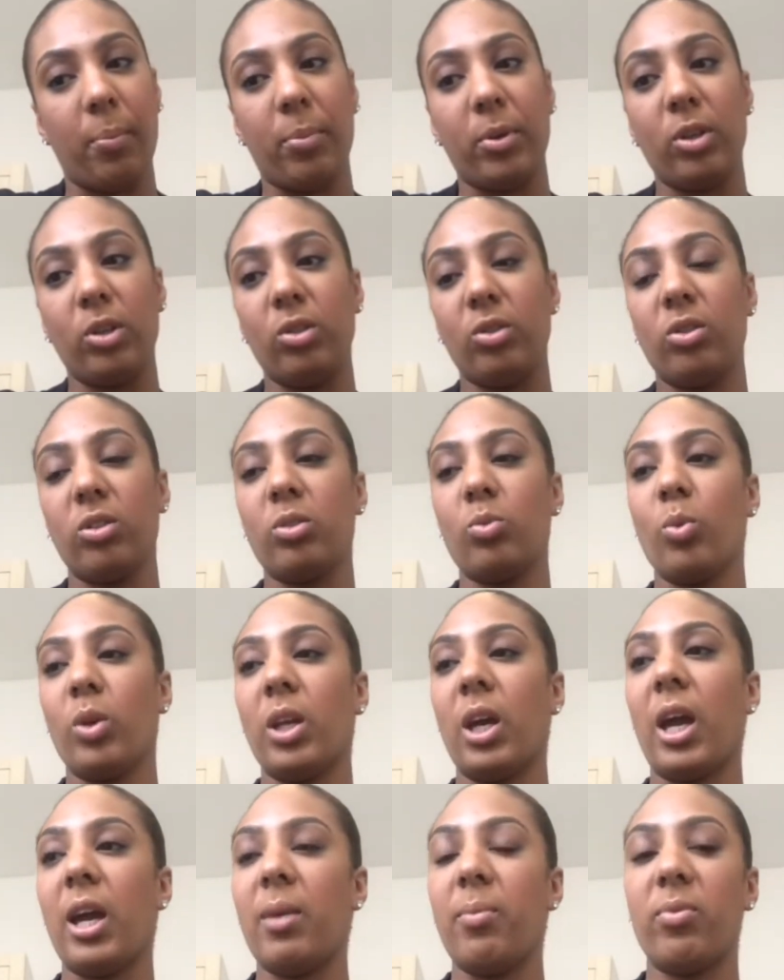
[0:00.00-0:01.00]
But you just want
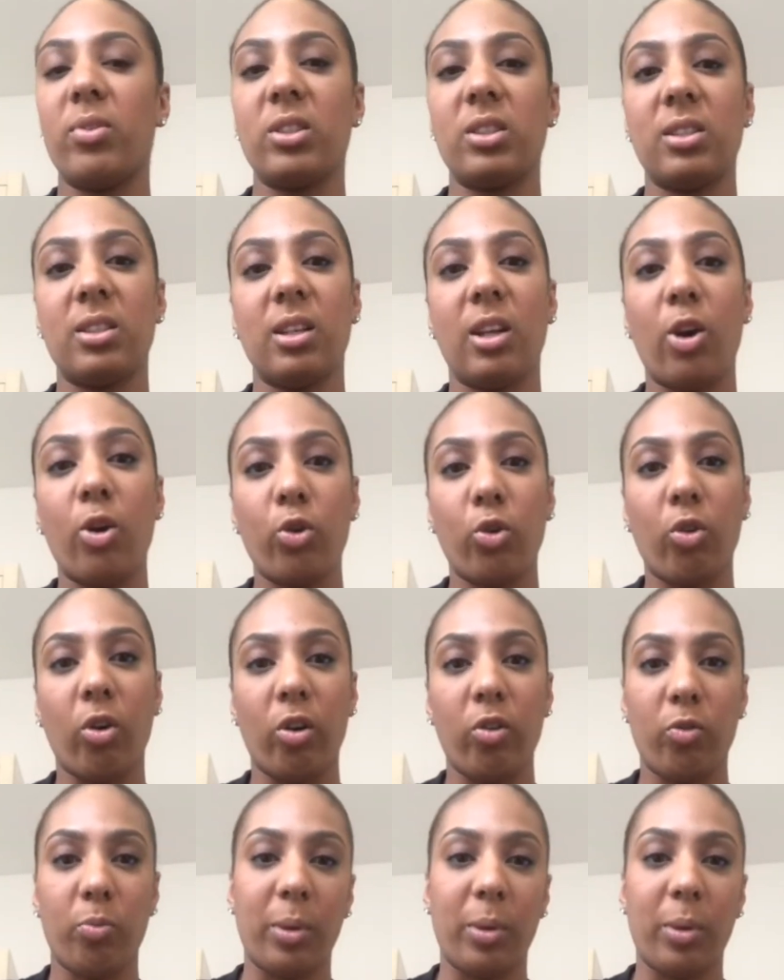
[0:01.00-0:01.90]
to aim for slow growth,